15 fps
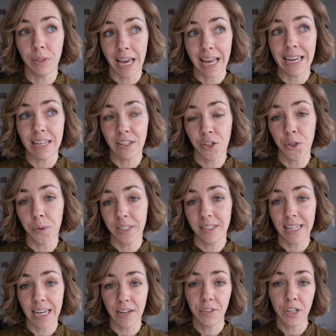get into a
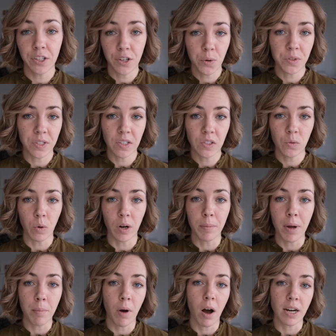state of ketosis where
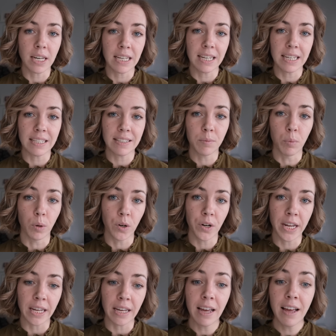my body is
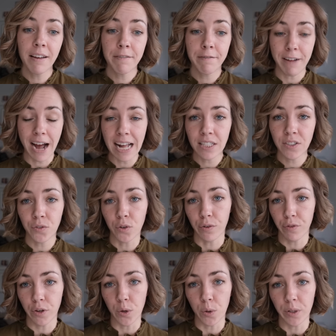burning fats for
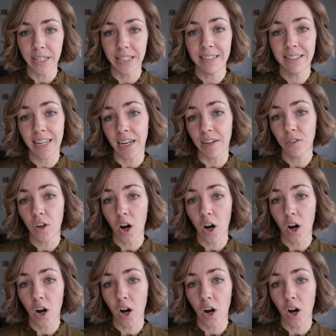fuel instead of